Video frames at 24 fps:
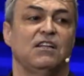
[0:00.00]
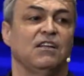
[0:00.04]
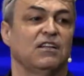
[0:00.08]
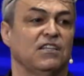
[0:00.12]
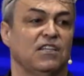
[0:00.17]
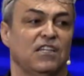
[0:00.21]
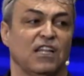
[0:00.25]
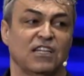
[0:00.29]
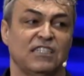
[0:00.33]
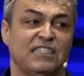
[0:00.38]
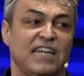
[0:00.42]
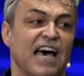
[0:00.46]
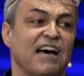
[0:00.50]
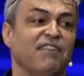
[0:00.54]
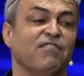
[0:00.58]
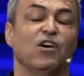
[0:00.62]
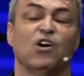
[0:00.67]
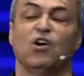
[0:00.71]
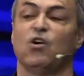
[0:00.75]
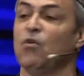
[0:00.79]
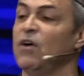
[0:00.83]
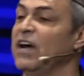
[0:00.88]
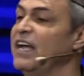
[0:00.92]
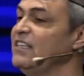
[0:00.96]
the devil
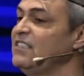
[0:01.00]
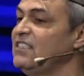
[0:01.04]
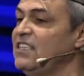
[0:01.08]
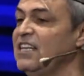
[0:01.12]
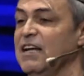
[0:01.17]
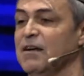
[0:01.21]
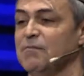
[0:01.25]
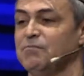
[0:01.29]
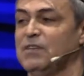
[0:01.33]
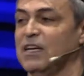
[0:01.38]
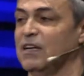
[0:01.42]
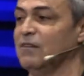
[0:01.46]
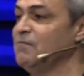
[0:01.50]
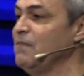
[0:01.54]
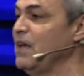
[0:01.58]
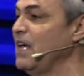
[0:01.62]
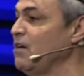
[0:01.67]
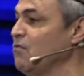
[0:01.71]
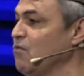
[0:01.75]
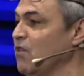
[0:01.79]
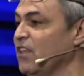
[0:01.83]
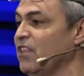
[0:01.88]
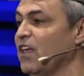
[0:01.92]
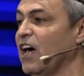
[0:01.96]
quit tempting
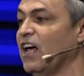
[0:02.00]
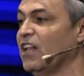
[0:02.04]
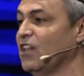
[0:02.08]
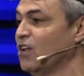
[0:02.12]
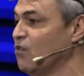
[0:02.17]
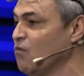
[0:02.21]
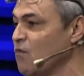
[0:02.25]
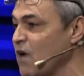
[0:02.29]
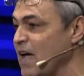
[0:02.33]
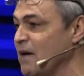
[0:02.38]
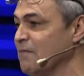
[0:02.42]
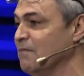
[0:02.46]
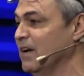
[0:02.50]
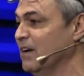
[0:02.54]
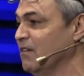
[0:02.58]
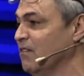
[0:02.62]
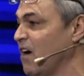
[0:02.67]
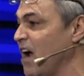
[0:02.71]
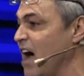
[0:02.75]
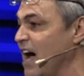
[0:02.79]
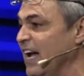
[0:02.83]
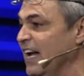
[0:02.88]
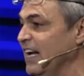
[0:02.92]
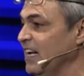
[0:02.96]
me with other women,
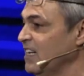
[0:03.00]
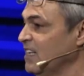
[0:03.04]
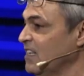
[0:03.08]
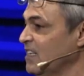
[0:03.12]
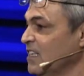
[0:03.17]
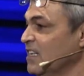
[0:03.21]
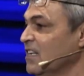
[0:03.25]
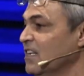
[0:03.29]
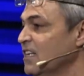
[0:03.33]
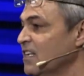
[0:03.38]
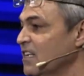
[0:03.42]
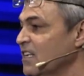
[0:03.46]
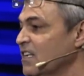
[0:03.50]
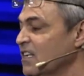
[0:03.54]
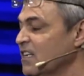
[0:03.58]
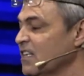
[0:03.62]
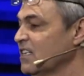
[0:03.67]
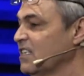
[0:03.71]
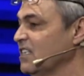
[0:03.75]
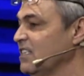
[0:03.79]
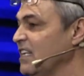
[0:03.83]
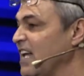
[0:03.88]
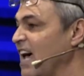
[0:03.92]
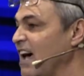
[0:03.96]
right?
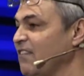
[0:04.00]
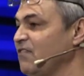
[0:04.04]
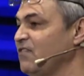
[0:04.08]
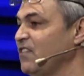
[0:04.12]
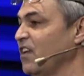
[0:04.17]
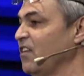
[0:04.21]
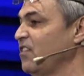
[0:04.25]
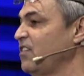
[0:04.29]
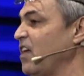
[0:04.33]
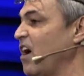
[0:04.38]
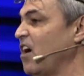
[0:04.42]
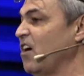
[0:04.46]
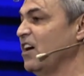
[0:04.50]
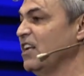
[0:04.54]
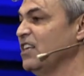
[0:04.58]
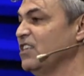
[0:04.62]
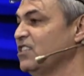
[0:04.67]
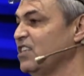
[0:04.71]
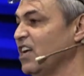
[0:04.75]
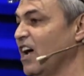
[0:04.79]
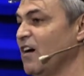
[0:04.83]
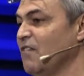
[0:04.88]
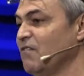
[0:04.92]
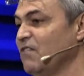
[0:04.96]
Cuz after 30
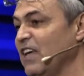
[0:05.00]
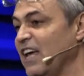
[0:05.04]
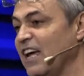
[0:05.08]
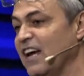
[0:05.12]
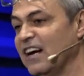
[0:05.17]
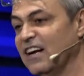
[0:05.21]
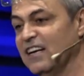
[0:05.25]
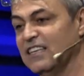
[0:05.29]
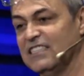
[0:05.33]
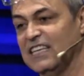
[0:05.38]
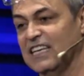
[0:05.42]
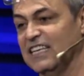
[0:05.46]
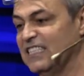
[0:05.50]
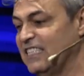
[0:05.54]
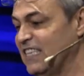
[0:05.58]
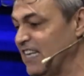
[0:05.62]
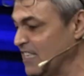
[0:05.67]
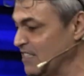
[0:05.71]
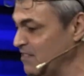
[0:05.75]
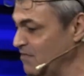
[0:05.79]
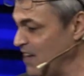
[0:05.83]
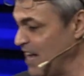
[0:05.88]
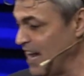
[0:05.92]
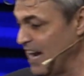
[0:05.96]
something years he
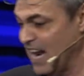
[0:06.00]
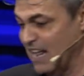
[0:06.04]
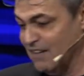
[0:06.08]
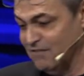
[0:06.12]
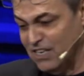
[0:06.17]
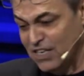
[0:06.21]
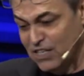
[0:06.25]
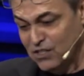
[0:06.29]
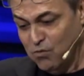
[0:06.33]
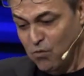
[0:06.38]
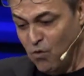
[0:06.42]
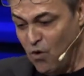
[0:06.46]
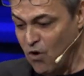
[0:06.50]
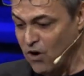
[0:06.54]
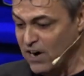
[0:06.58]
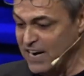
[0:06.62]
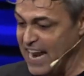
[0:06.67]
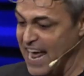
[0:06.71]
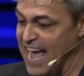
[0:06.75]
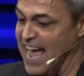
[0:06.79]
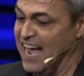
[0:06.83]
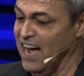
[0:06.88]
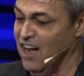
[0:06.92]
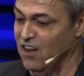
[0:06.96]
says, "Man, I'm just wore
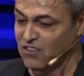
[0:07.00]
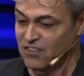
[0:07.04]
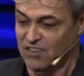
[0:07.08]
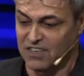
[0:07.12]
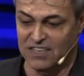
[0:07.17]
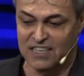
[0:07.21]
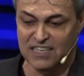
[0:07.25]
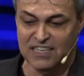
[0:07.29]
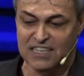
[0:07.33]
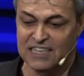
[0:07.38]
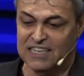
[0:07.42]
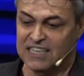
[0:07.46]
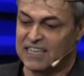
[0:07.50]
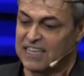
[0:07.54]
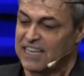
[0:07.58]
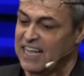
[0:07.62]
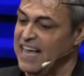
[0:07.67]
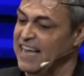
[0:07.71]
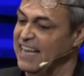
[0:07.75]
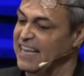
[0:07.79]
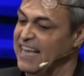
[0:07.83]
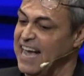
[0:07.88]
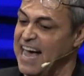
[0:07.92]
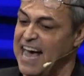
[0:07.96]
down.
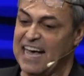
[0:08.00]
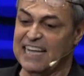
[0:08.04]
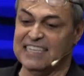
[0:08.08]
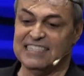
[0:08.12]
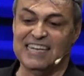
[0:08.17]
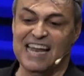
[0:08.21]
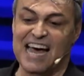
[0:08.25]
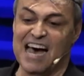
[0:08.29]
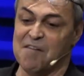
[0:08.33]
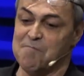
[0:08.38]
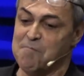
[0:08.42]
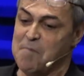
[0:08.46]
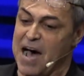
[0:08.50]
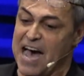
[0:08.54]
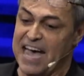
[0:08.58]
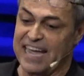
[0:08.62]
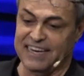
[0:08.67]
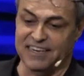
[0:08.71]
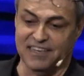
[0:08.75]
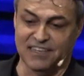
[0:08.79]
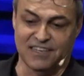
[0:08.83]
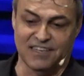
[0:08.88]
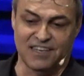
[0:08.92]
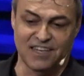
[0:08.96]
That guy's not
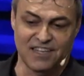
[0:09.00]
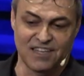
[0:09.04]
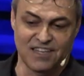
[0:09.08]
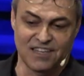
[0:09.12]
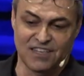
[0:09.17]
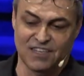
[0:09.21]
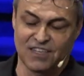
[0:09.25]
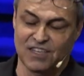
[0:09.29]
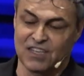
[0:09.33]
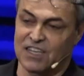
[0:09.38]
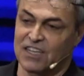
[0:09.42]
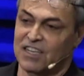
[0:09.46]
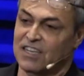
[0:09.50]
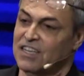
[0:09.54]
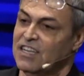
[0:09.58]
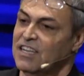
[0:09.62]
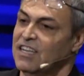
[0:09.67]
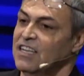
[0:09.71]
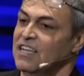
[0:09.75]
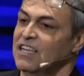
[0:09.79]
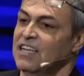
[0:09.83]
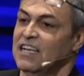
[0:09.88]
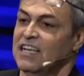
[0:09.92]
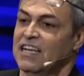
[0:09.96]
biting."
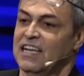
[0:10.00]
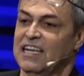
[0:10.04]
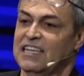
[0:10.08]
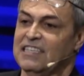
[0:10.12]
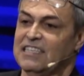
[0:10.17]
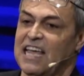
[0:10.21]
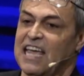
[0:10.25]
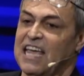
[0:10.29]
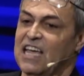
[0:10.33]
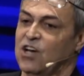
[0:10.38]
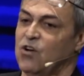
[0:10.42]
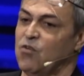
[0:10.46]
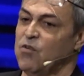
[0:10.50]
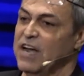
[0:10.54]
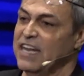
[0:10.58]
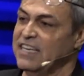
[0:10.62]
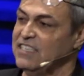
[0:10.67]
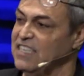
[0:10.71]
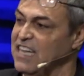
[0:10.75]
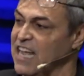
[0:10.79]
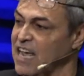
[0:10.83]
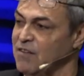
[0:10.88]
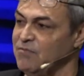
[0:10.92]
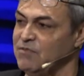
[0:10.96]
He's, he
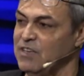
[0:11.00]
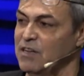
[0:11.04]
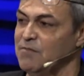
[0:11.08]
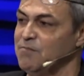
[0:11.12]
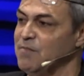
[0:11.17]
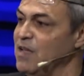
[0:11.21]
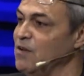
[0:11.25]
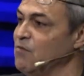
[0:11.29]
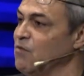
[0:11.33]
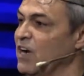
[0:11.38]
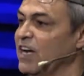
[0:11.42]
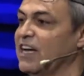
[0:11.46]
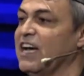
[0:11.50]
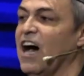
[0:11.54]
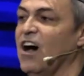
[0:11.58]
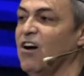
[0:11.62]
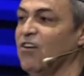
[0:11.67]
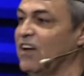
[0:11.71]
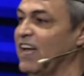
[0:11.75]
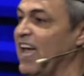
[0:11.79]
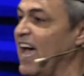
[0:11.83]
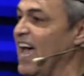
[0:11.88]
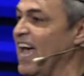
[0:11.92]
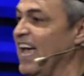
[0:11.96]
quit tempting me with
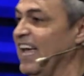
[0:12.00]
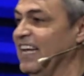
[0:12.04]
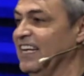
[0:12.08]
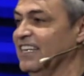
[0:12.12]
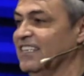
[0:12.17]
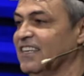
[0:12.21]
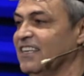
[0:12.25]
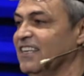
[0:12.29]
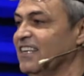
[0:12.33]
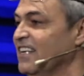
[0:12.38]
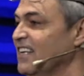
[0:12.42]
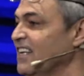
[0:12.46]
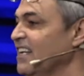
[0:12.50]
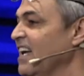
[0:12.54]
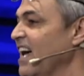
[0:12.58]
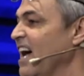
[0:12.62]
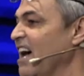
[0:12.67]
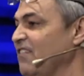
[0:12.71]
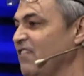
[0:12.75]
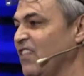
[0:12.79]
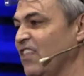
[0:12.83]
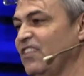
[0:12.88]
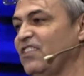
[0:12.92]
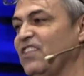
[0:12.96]
cocaine.
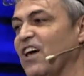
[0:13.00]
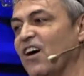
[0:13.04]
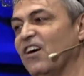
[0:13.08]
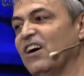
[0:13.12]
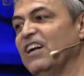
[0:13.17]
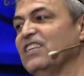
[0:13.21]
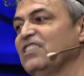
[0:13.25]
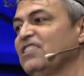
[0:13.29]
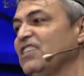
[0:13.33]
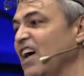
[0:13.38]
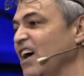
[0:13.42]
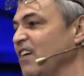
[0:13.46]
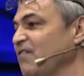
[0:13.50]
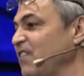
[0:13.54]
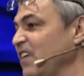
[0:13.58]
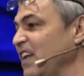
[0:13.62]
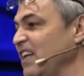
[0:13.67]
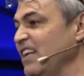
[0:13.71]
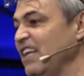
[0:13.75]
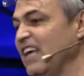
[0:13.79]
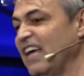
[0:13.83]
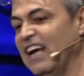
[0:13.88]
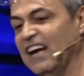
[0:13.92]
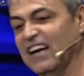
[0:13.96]
After 30
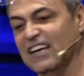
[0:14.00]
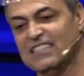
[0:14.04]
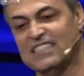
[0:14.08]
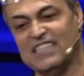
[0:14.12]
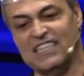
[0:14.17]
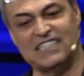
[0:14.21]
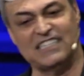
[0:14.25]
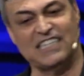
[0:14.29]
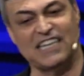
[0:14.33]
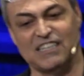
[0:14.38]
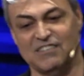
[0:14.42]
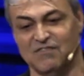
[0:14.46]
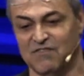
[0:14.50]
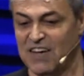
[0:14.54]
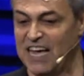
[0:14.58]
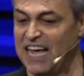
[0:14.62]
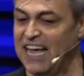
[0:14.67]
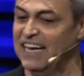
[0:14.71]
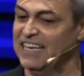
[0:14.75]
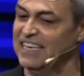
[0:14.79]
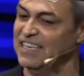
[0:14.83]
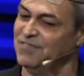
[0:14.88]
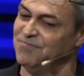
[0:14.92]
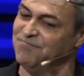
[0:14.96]
something years, he says, "Man,